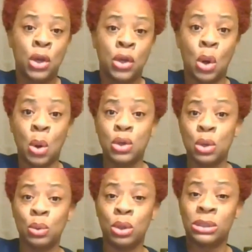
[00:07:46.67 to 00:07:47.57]

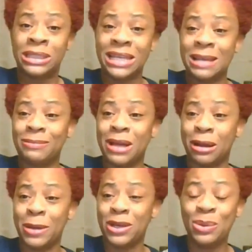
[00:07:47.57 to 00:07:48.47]
You see them
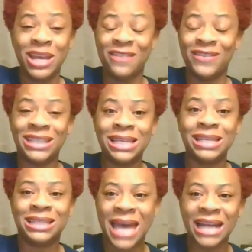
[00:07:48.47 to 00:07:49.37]
talk about, you even see
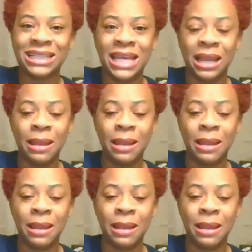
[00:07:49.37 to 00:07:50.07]
Zach telling